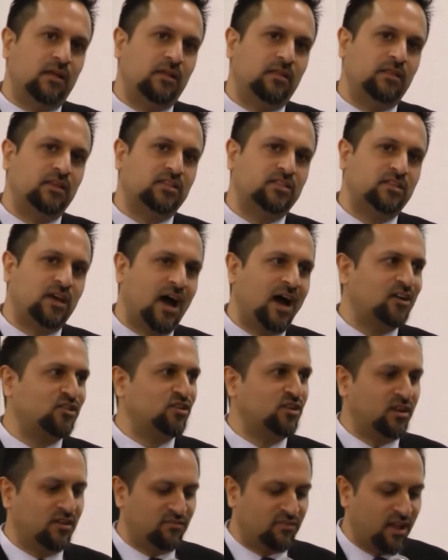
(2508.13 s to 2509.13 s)
this
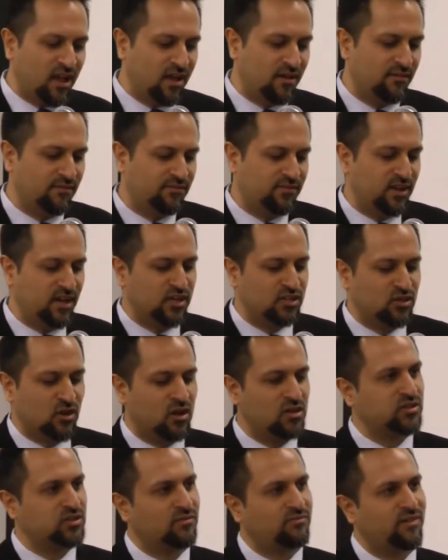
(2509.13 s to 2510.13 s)
doctrine of love is
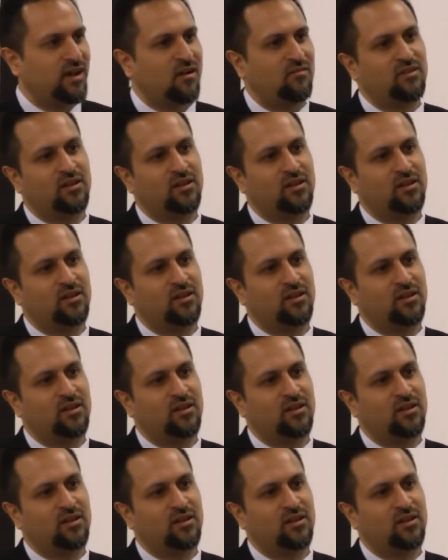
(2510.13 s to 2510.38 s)
also found